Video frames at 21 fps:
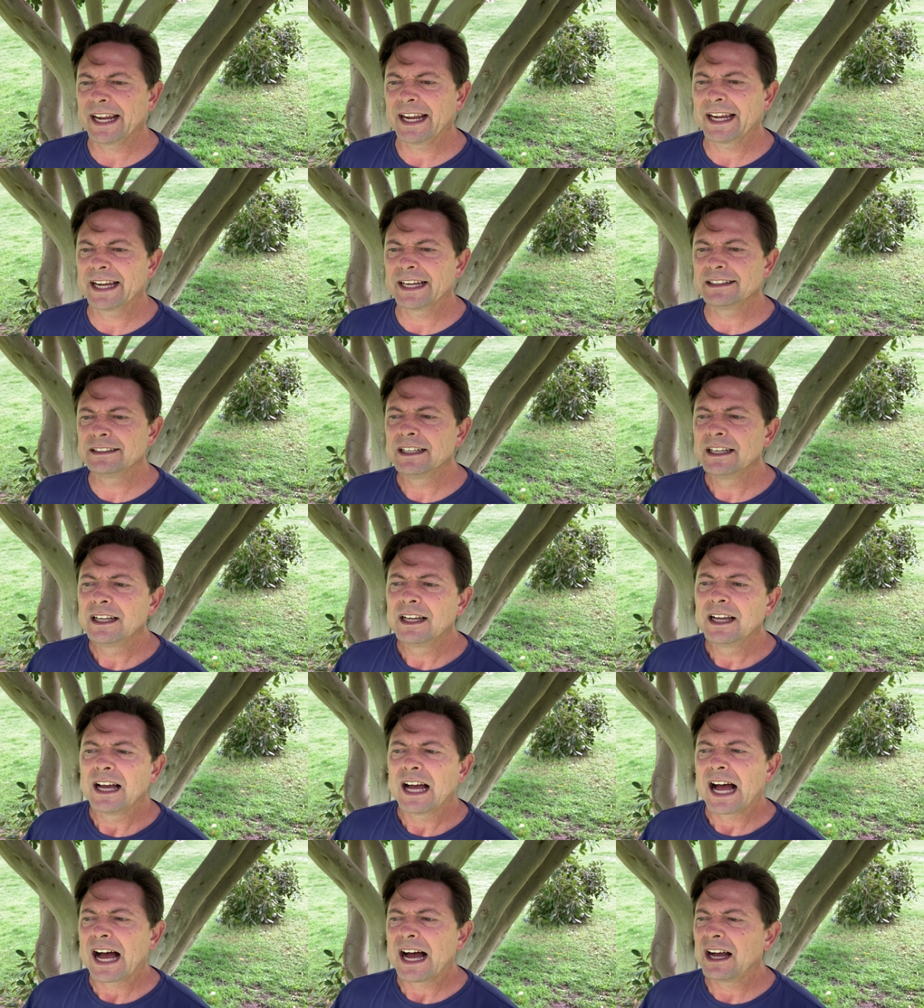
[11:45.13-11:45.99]
And
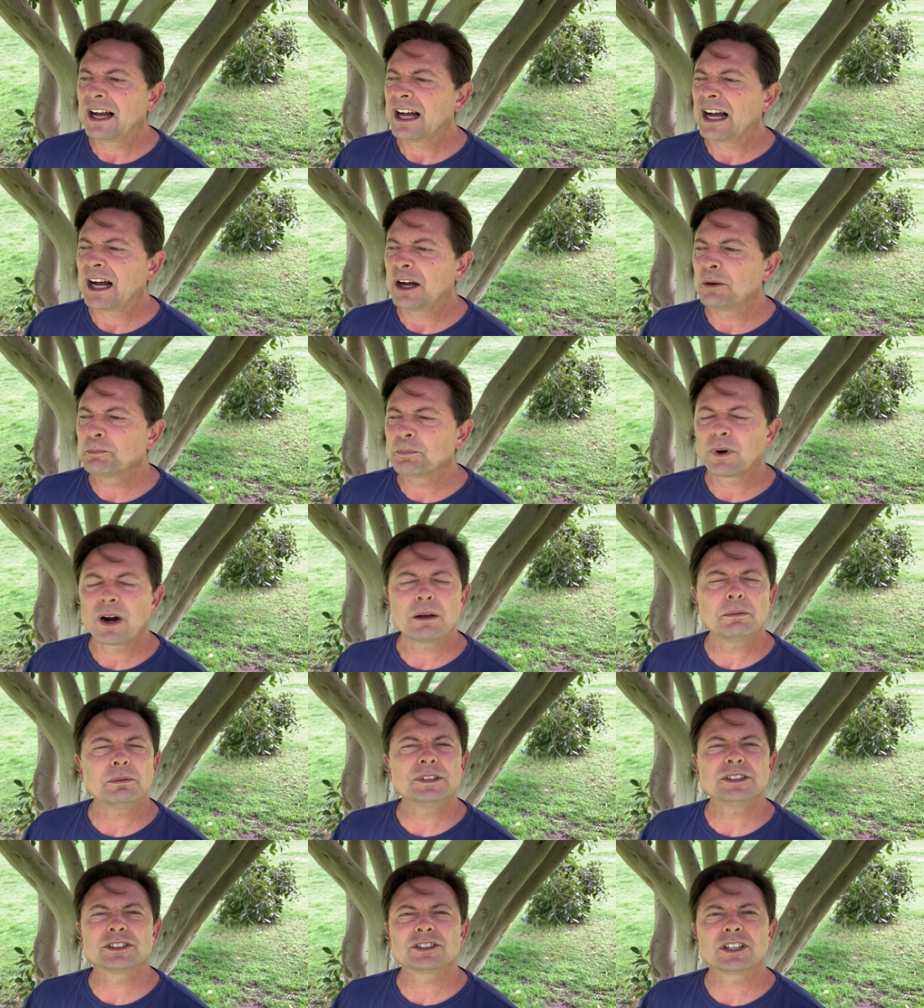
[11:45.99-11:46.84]
I'll,
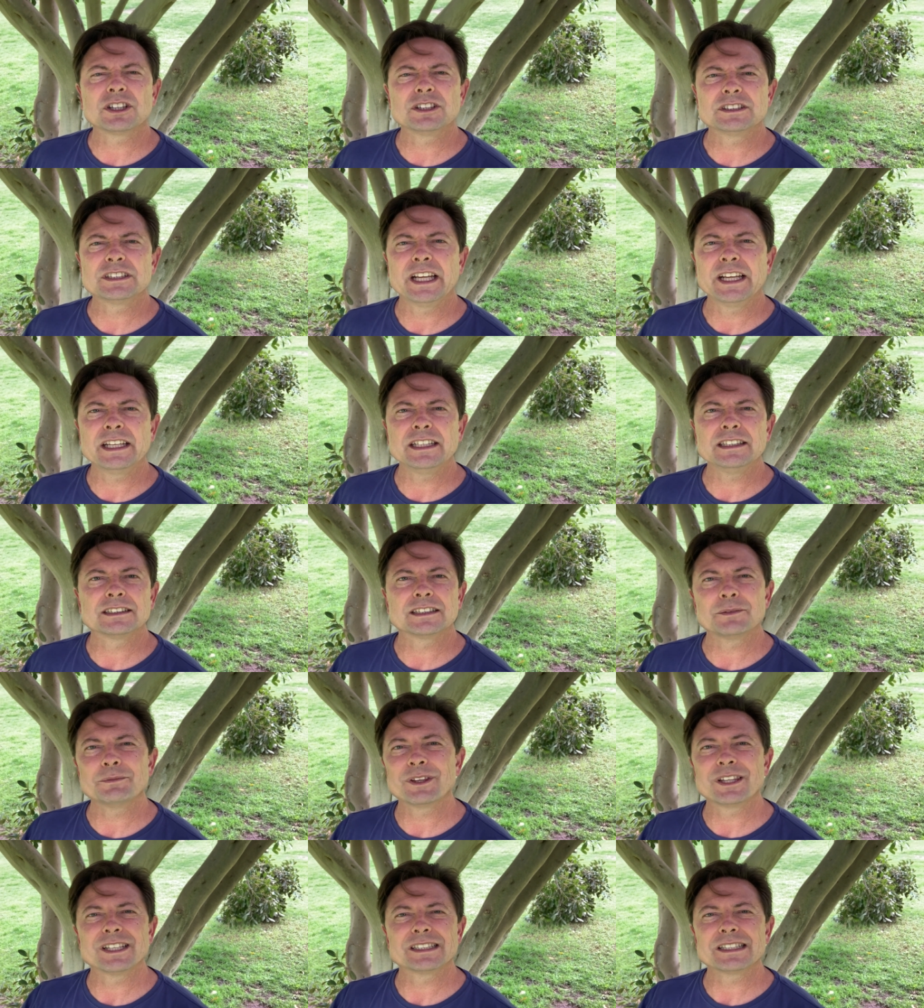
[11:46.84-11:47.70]
probably start taking
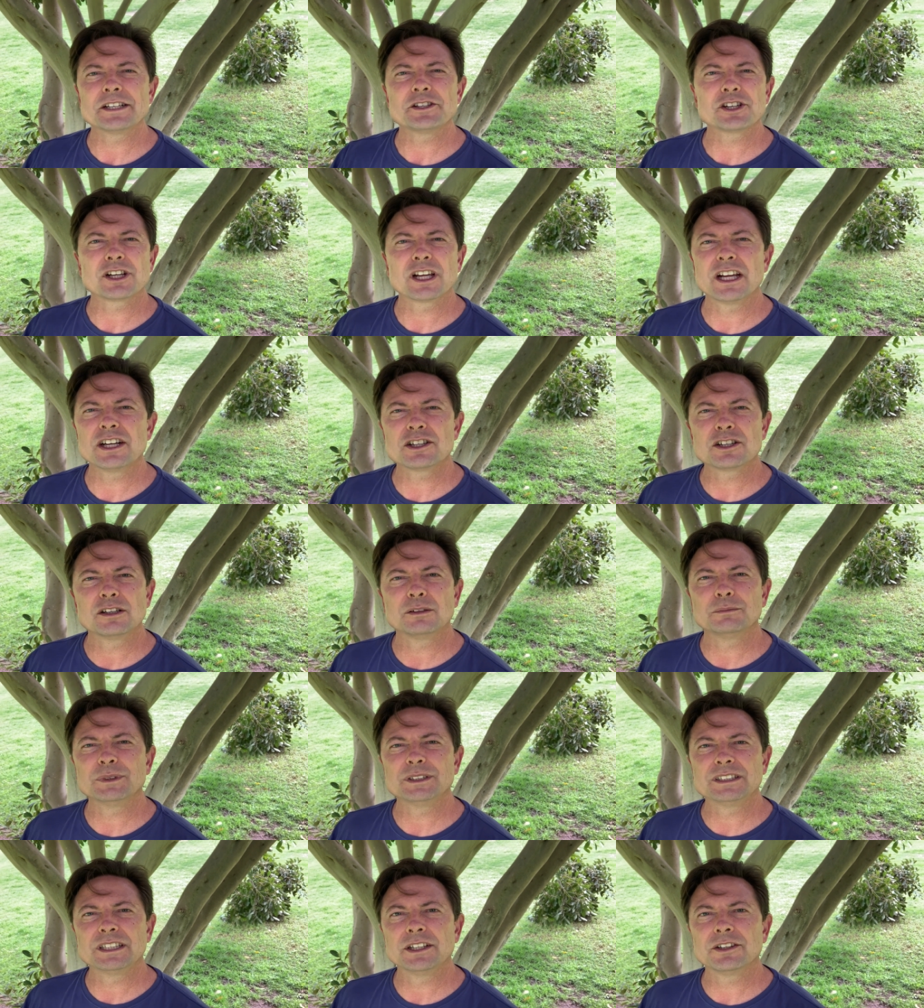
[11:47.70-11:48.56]
some of this
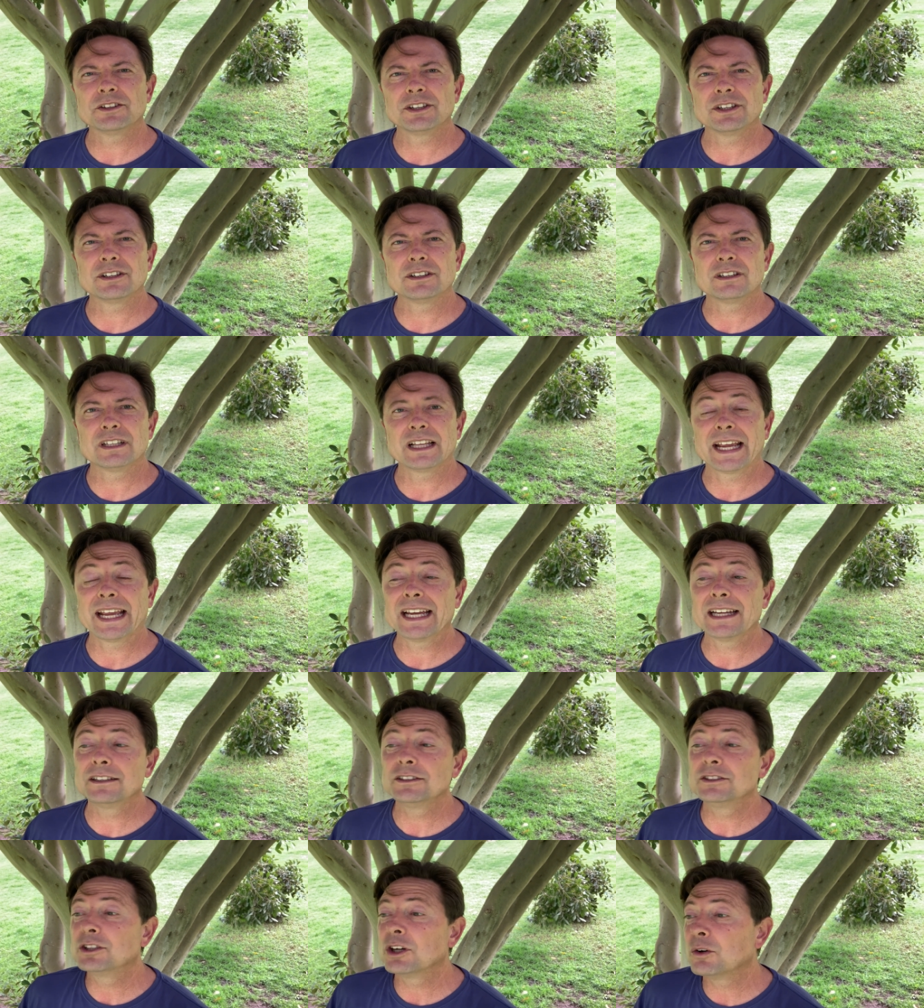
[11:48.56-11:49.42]
educational material
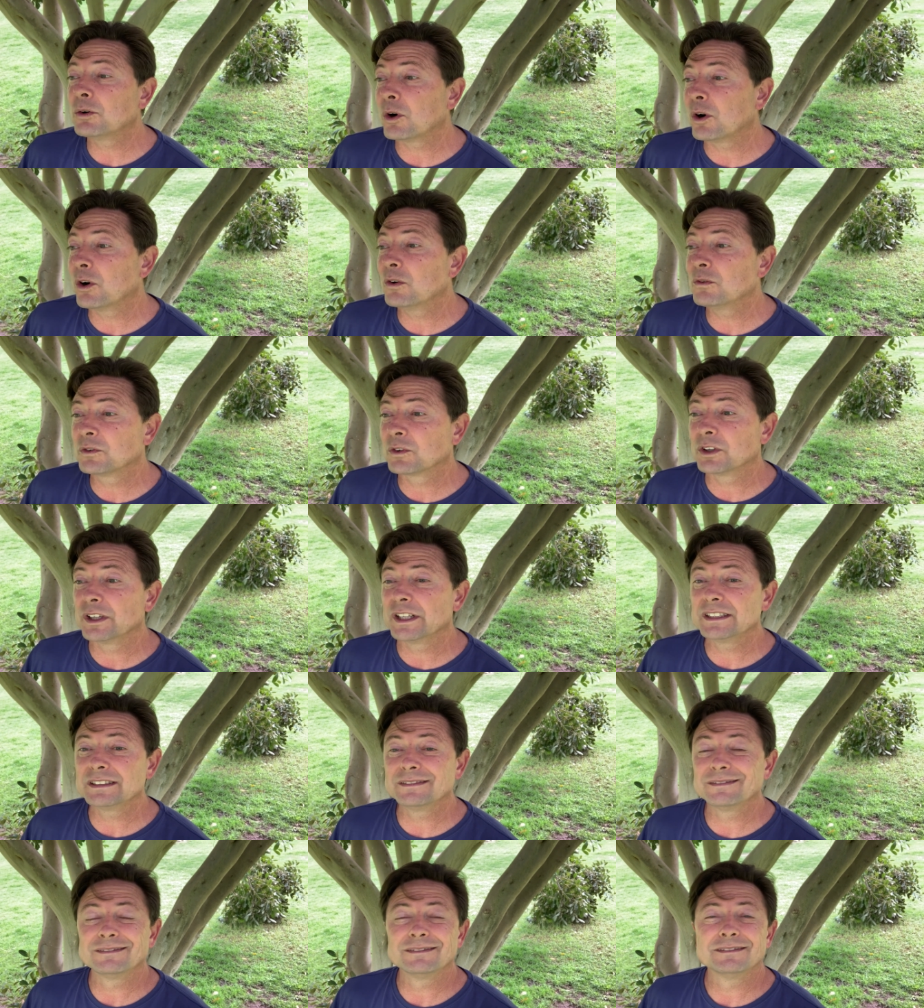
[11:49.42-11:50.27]
and go over it